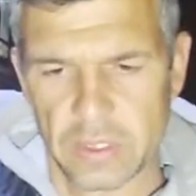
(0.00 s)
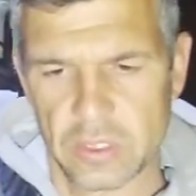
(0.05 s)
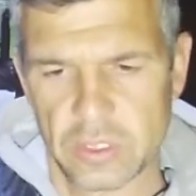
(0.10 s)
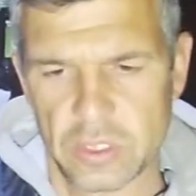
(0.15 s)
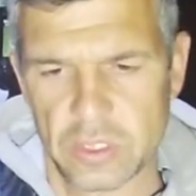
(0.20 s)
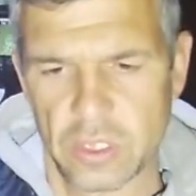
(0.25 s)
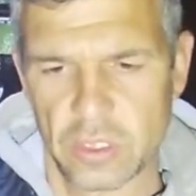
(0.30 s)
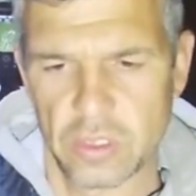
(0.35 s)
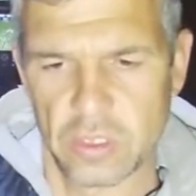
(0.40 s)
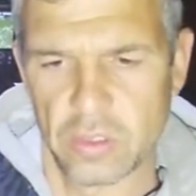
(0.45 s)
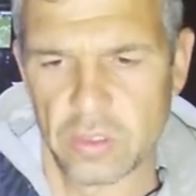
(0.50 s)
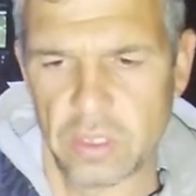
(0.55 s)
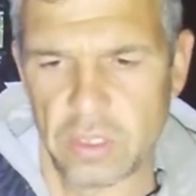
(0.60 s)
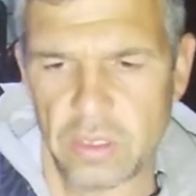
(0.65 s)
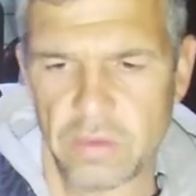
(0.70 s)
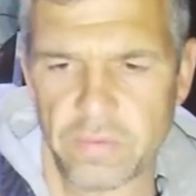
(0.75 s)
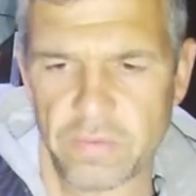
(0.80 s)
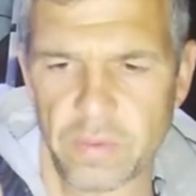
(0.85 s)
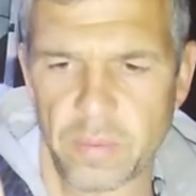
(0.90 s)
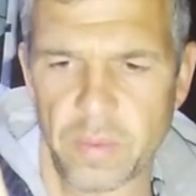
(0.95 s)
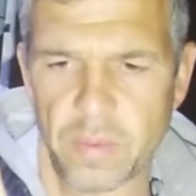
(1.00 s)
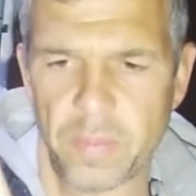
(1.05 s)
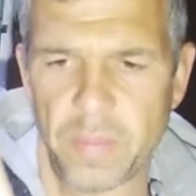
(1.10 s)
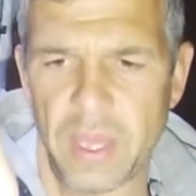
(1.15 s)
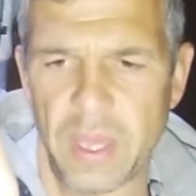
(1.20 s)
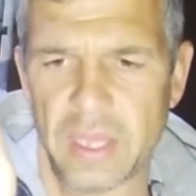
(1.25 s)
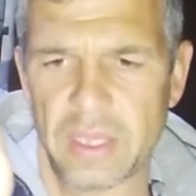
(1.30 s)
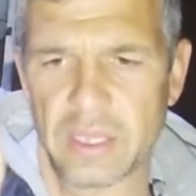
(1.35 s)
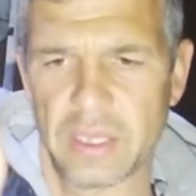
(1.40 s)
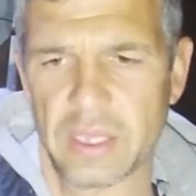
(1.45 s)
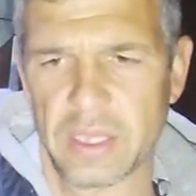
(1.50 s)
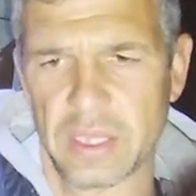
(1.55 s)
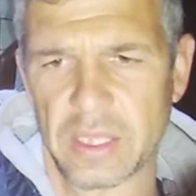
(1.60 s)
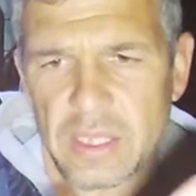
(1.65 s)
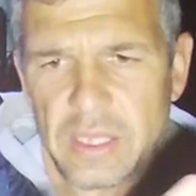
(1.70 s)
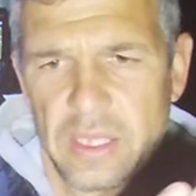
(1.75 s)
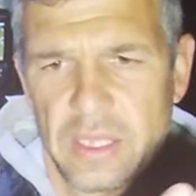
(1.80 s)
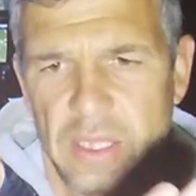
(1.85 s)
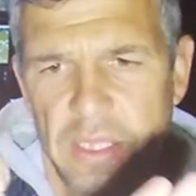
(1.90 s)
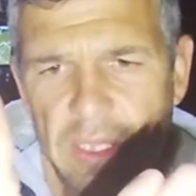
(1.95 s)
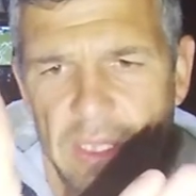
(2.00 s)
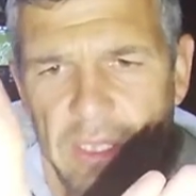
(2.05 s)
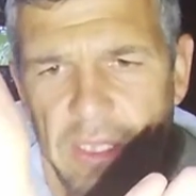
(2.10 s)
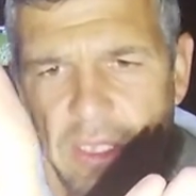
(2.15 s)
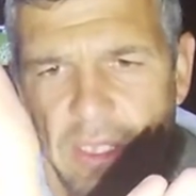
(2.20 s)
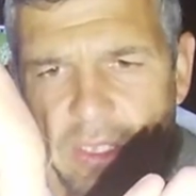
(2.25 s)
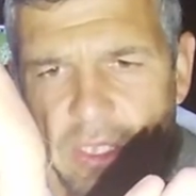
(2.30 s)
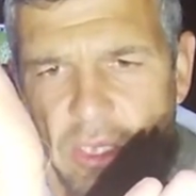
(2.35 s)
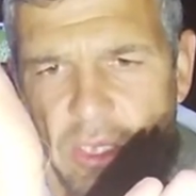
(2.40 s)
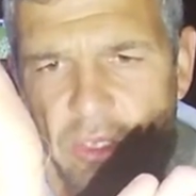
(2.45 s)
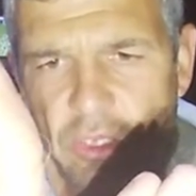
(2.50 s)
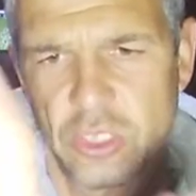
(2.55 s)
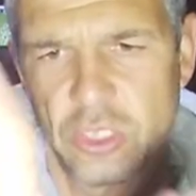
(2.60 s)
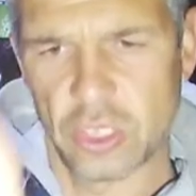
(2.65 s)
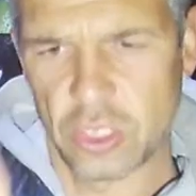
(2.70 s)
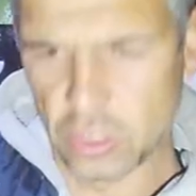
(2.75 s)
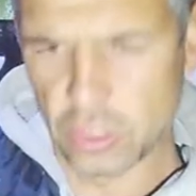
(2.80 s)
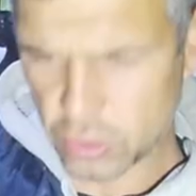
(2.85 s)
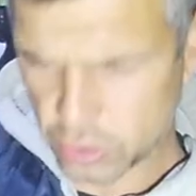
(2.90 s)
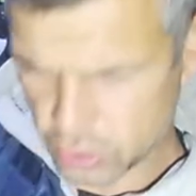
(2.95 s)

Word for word: circle hook in from the back that's how your circle